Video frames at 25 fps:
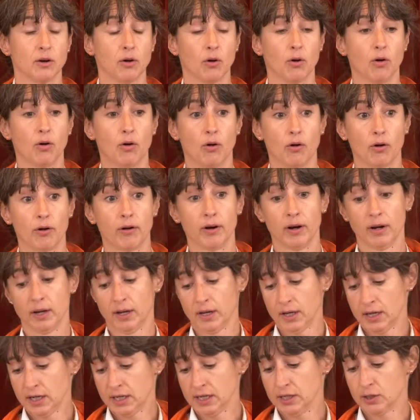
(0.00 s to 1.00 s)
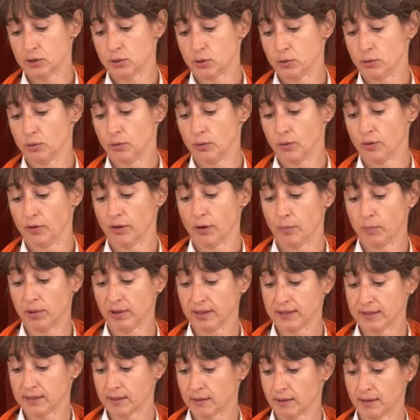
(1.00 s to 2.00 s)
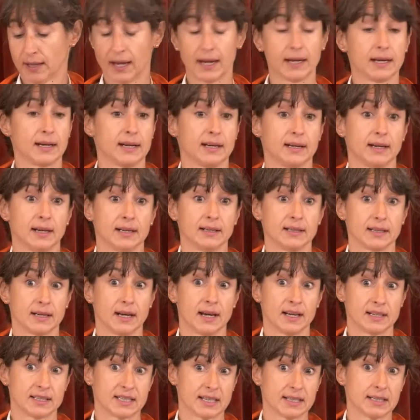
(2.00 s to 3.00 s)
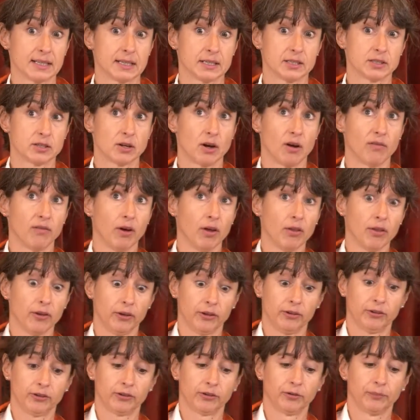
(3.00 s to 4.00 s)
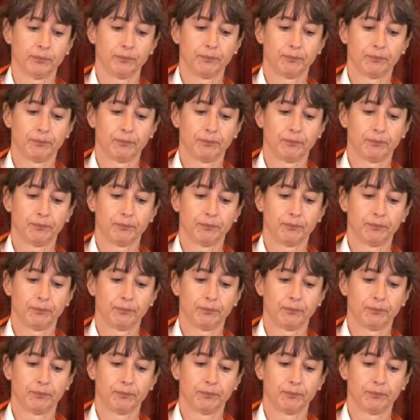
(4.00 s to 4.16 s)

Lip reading: or into the political agendas of others.